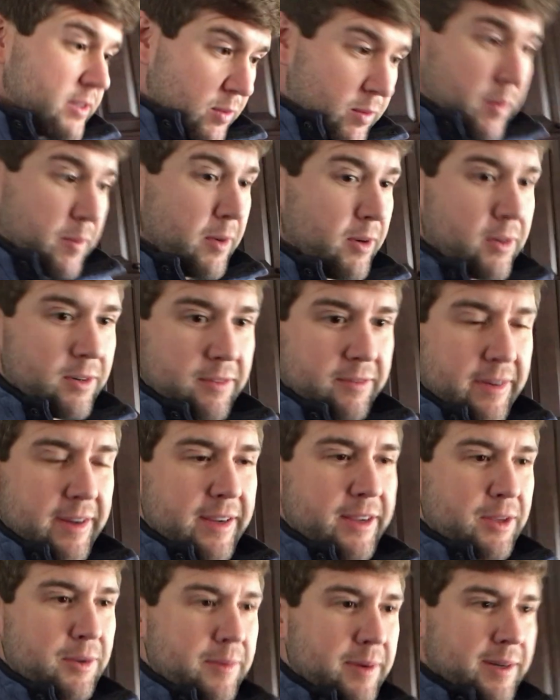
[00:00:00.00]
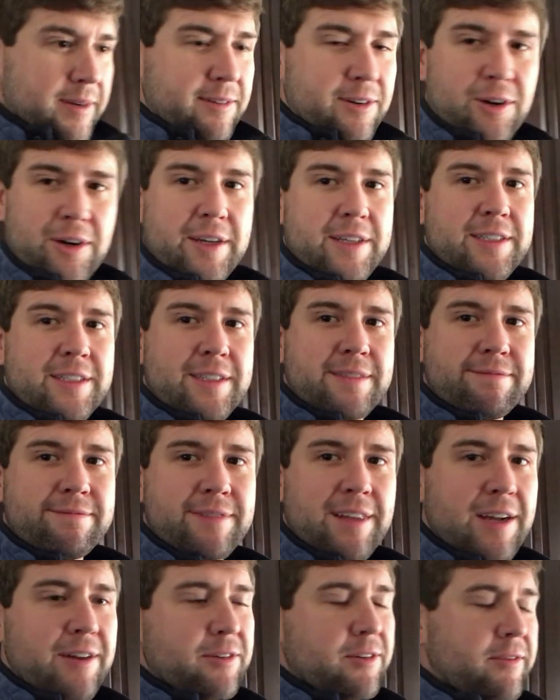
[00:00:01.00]
So we bought her a vacuum. How crazy.
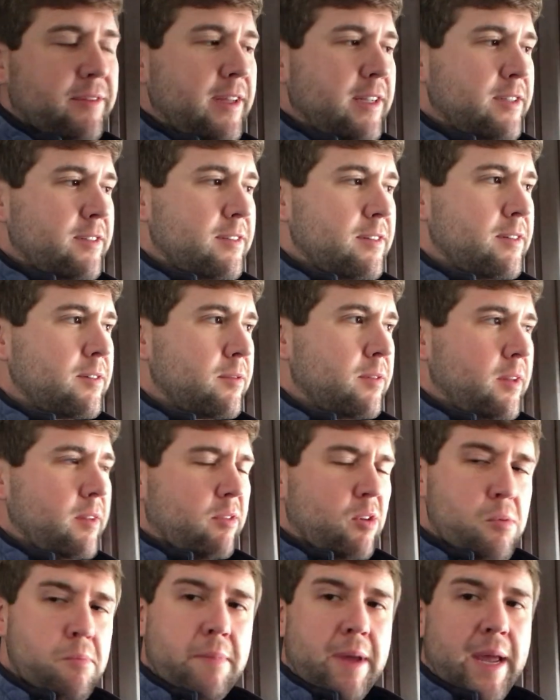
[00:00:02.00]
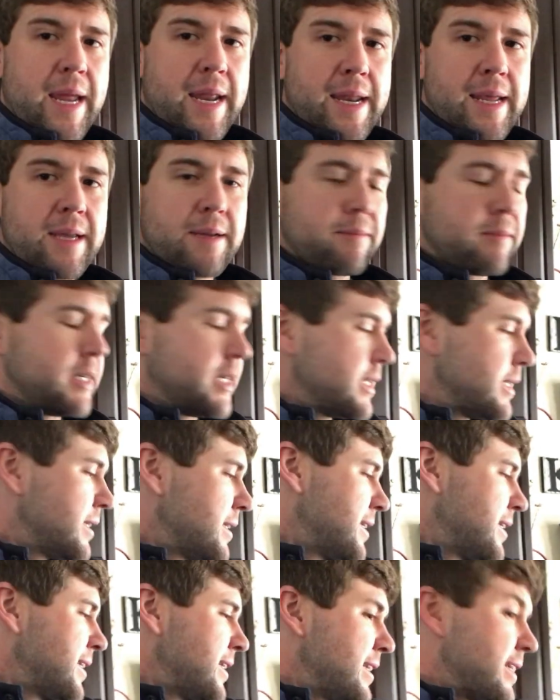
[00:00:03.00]
I don't know if that's really romantic, but...
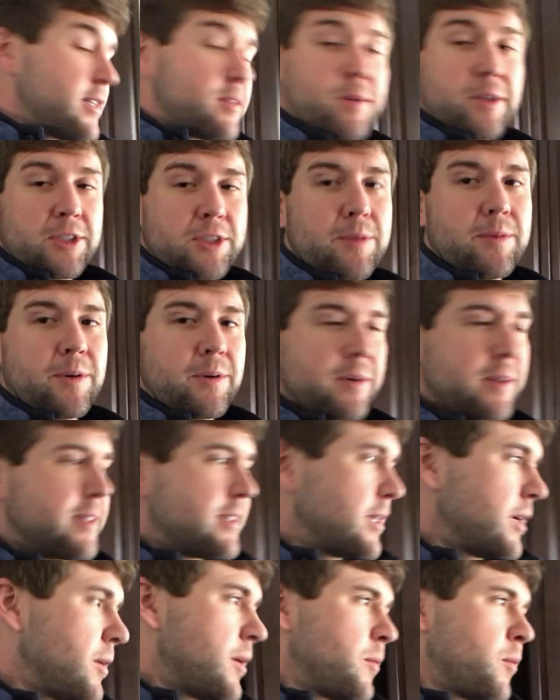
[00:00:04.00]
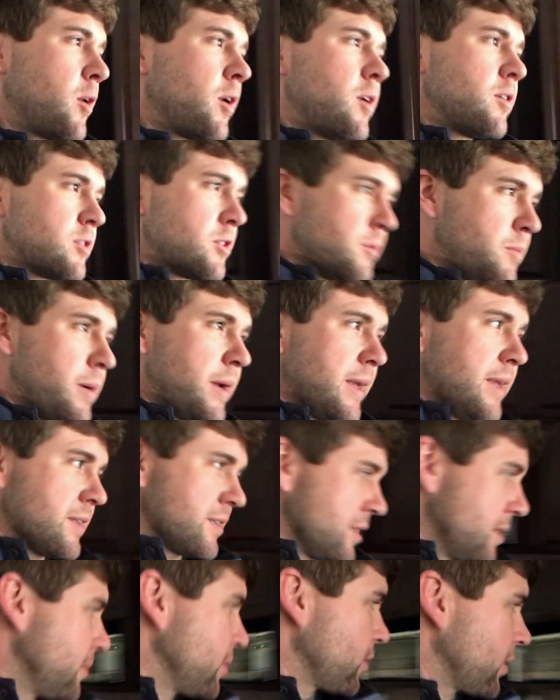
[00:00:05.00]
That's what she wanted. So, and we're also painting
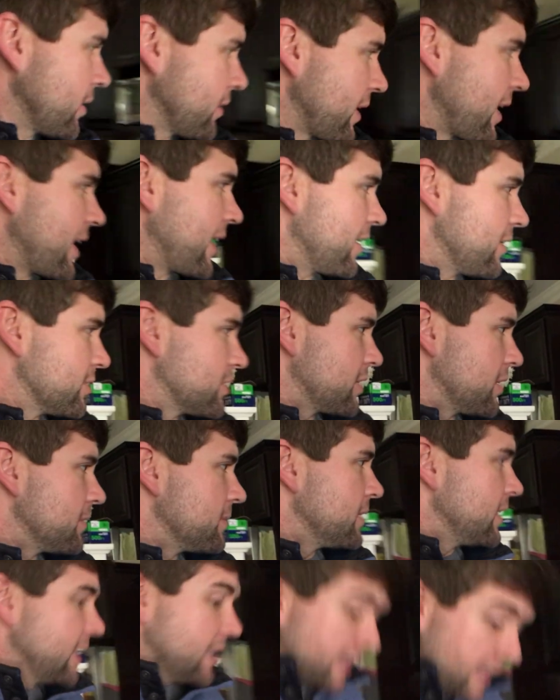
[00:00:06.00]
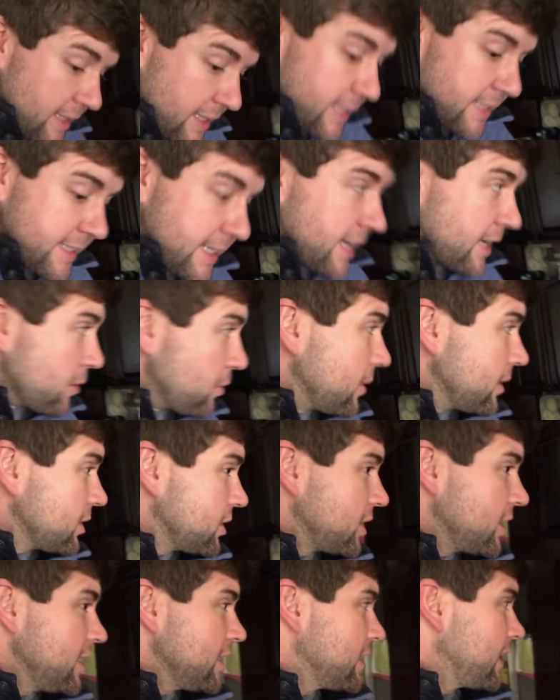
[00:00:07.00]
some around the house. So that's kind of what
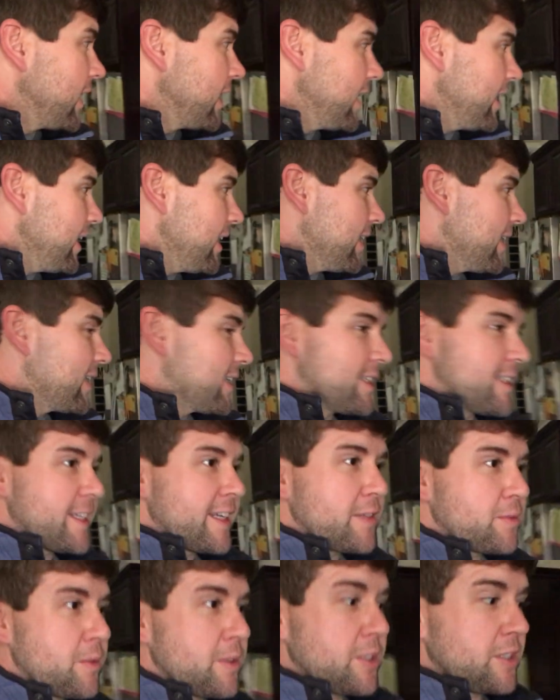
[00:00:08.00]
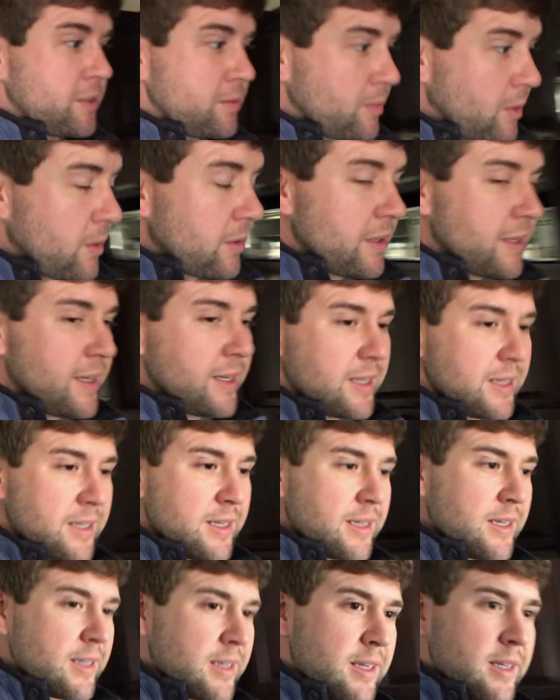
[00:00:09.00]
she's getting because that's what she wanted.
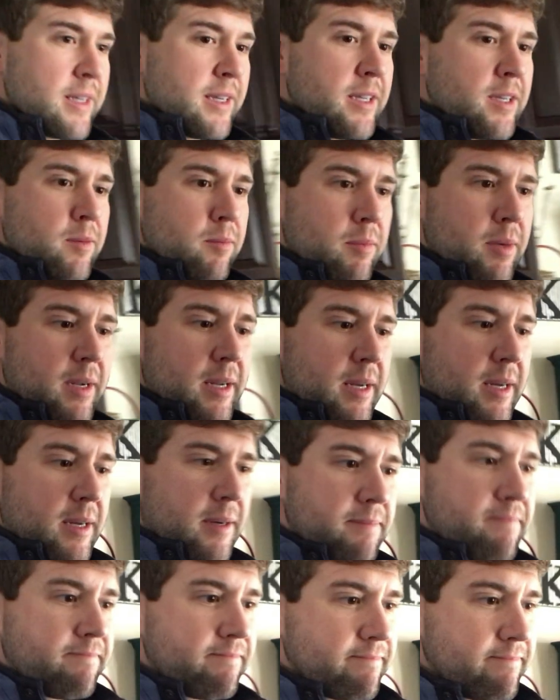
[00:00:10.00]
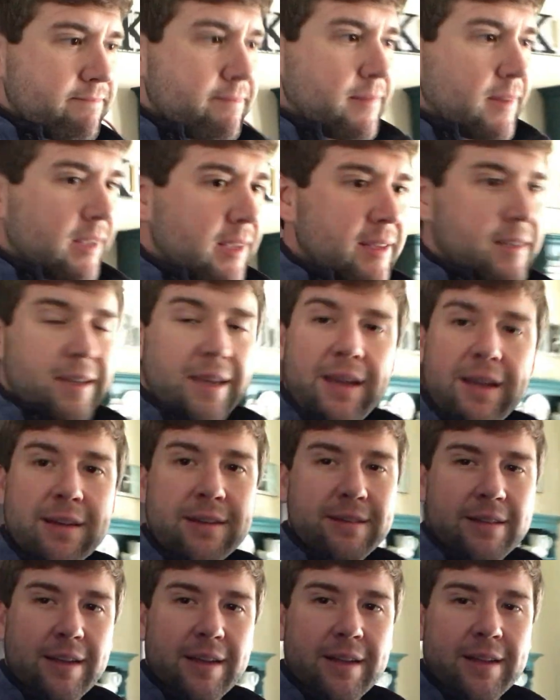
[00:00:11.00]
But um, yeah,
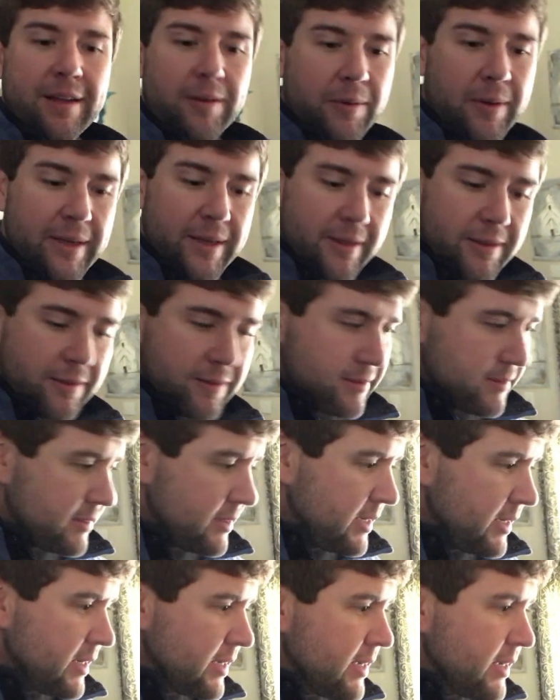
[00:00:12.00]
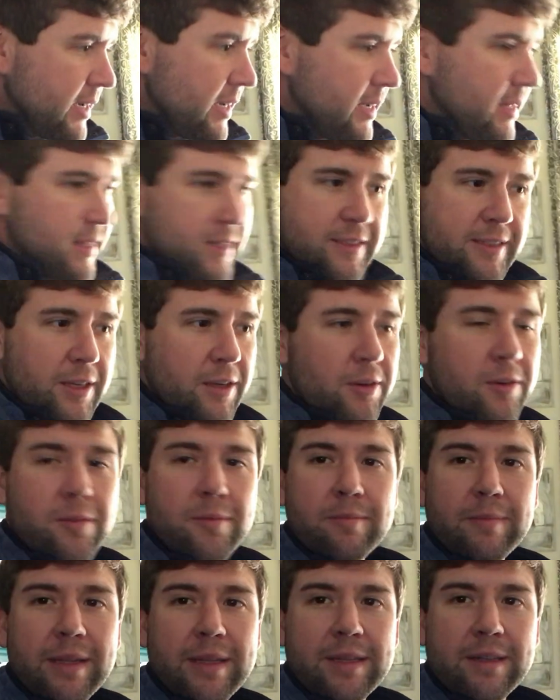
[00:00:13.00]
and there we go. Uh, let's go
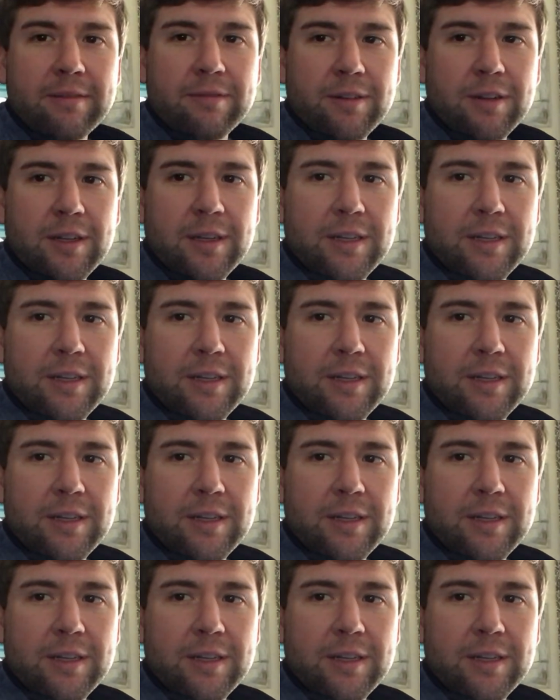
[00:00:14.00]
meet them for